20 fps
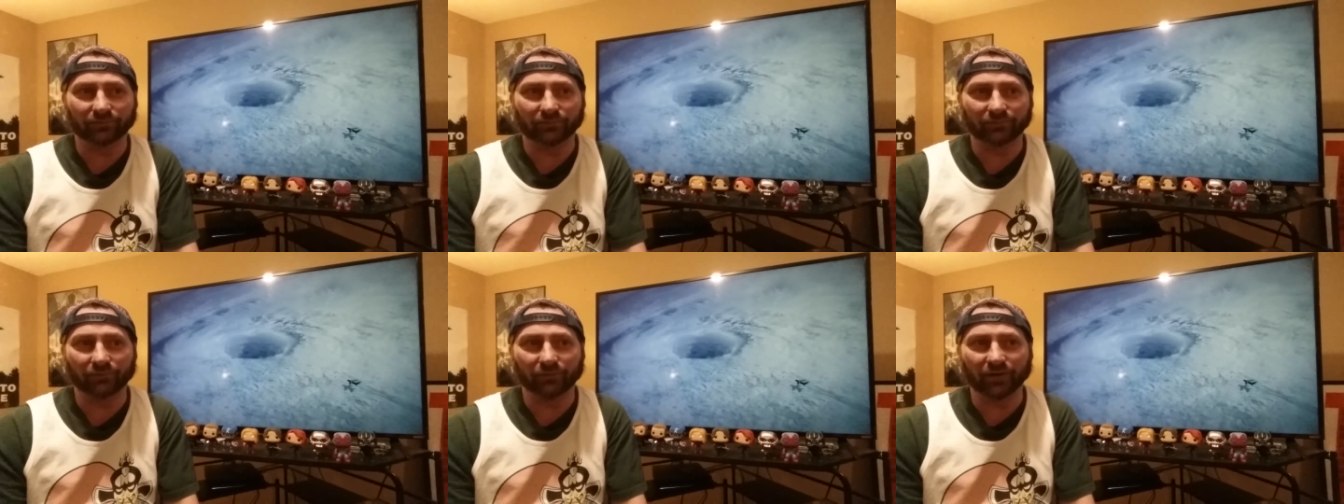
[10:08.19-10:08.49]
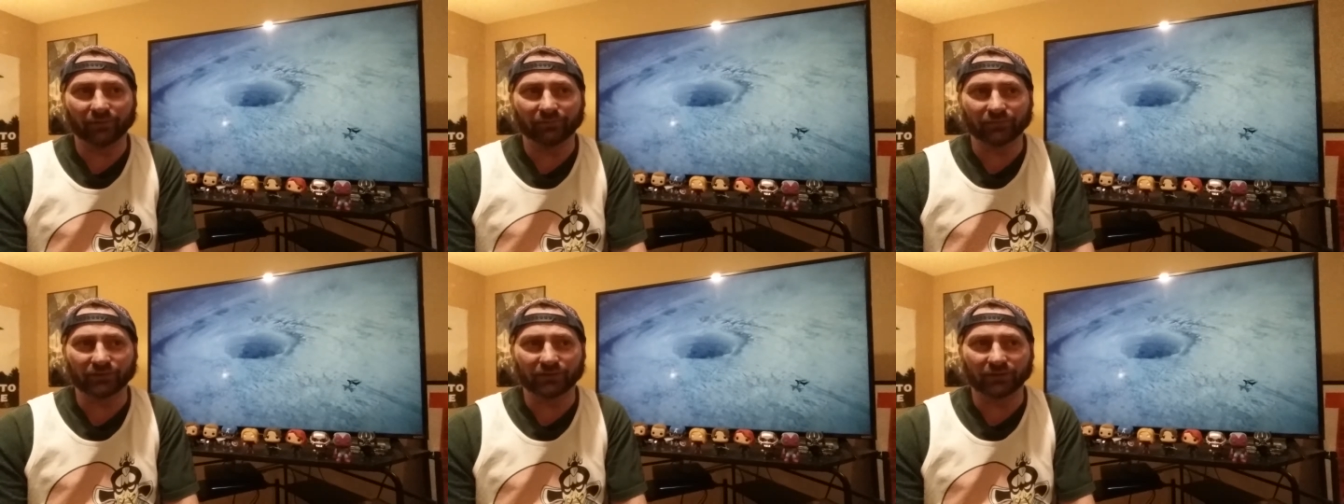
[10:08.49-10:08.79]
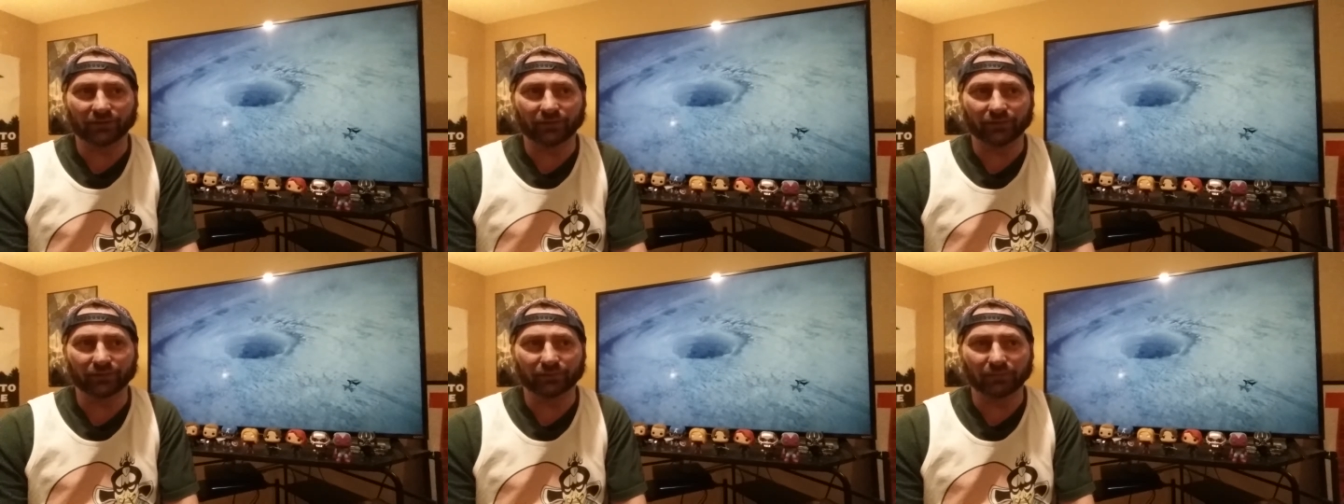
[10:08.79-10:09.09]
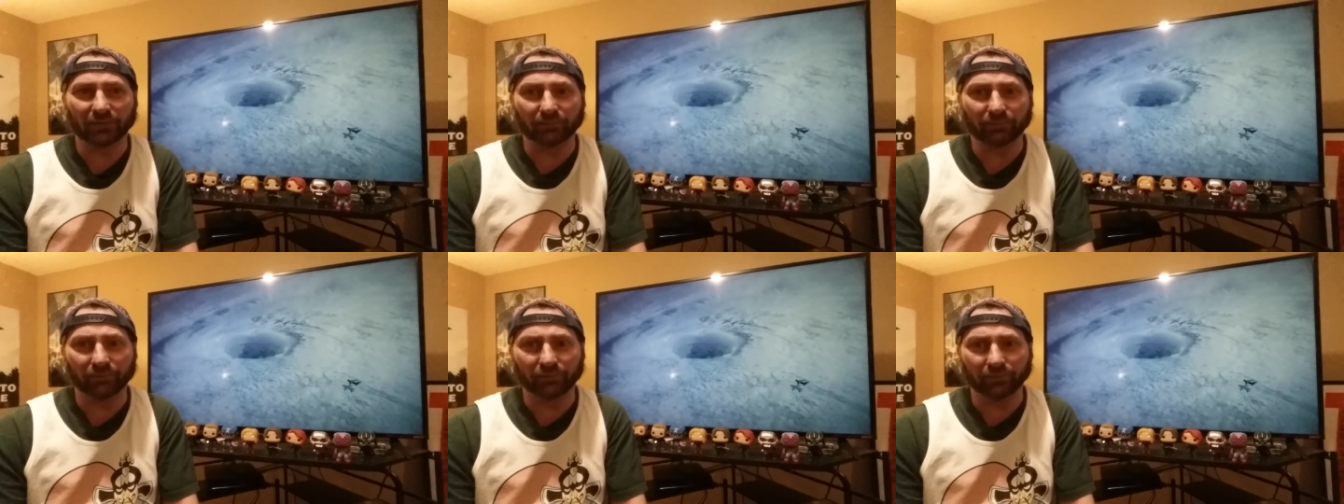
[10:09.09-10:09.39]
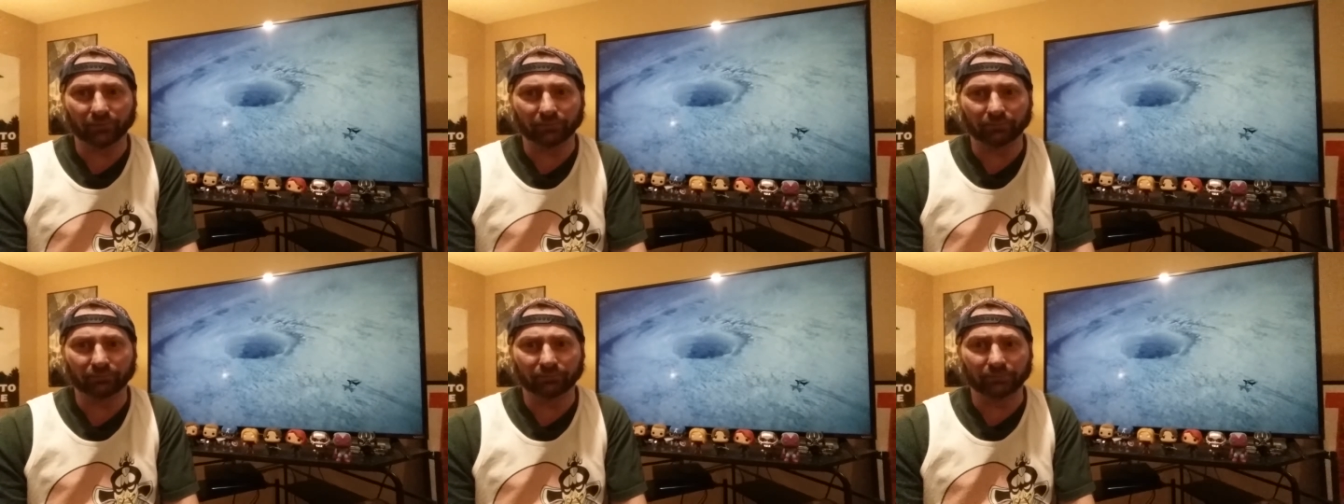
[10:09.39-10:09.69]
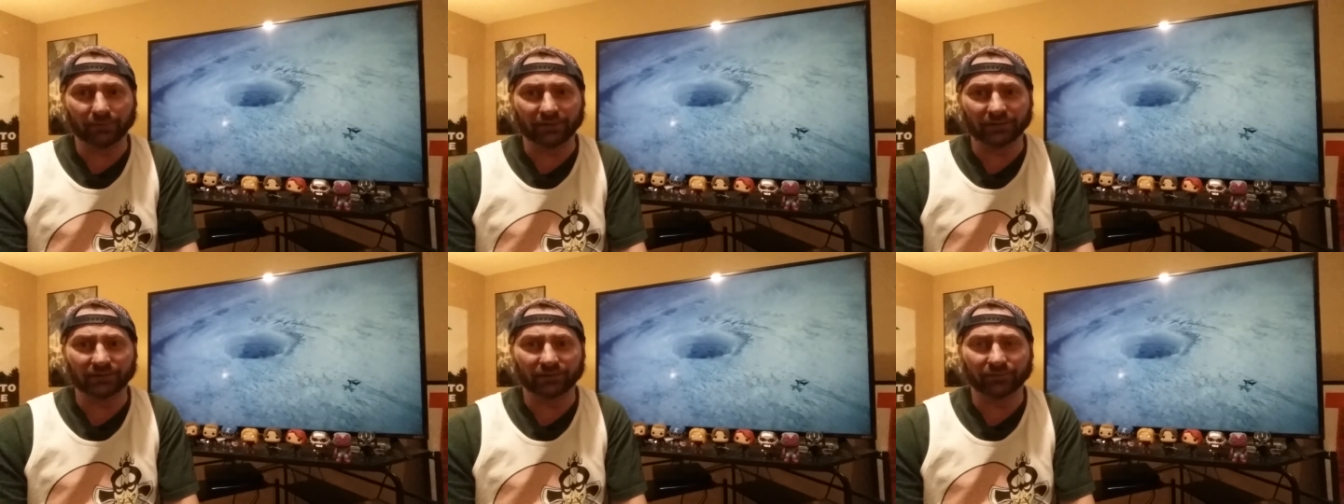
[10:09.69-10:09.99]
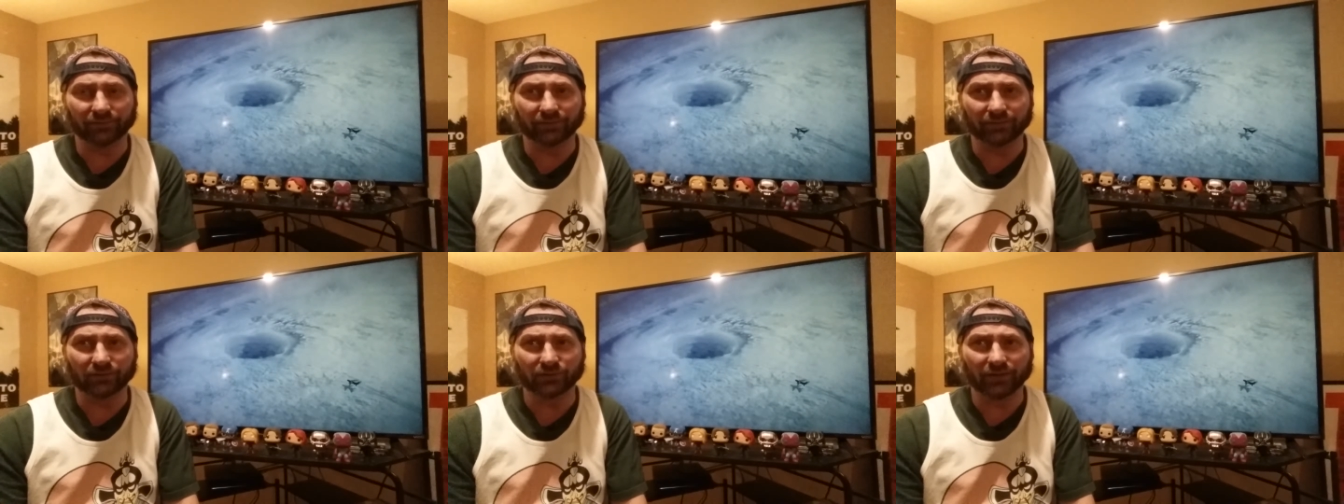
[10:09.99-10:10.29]
wherever she goes, people are
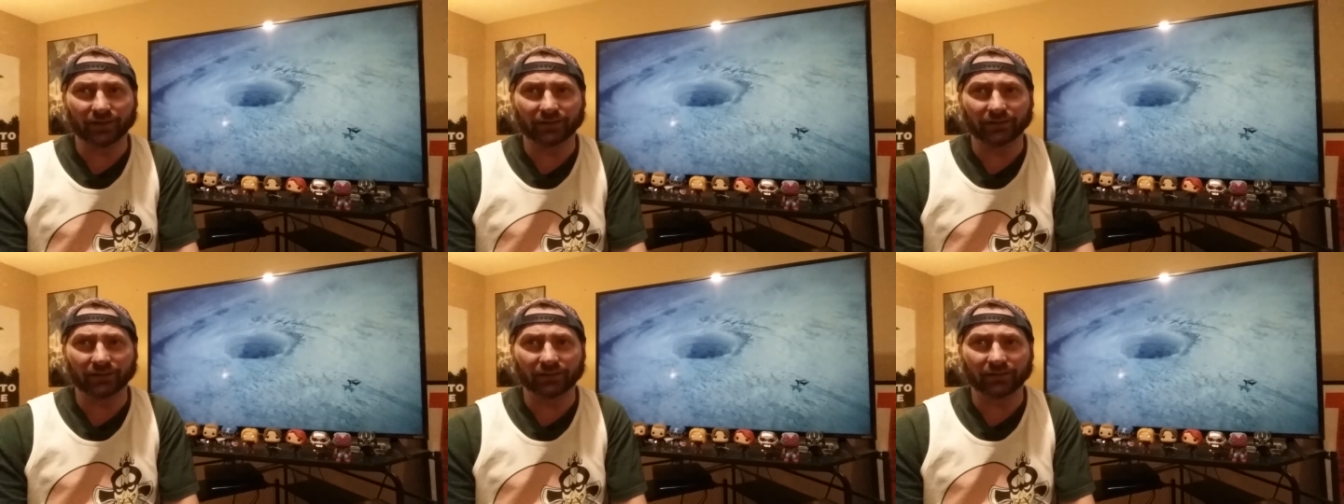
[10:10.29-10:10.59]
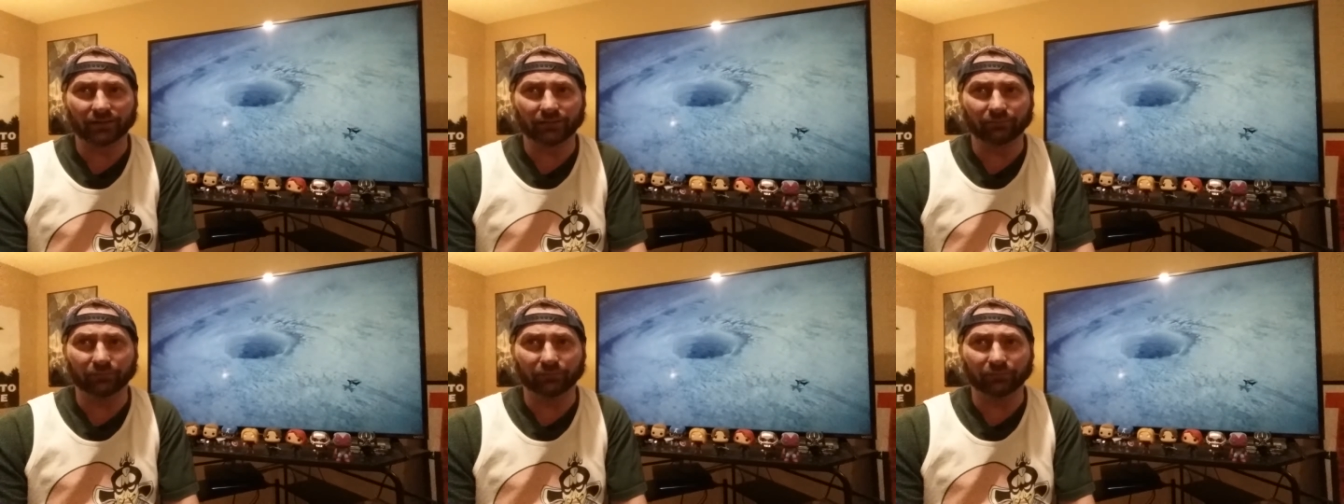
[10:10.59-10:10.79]
basically trying to